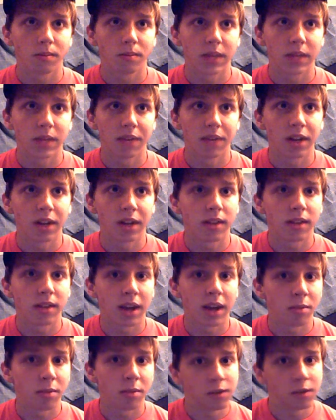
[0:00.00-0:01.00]
if
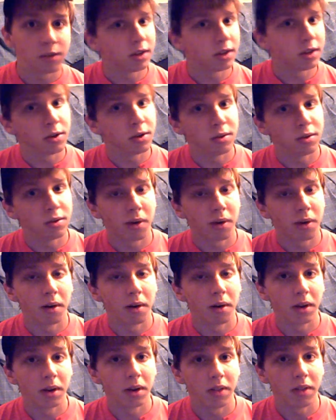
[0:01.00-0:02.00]
anything, I believe that you're
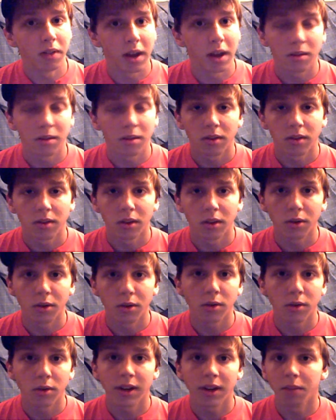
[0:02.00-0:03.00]
wrong and that
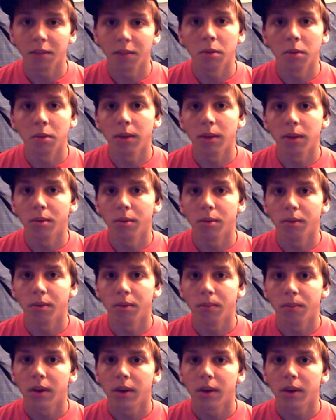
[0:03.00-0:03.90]
you condemning people,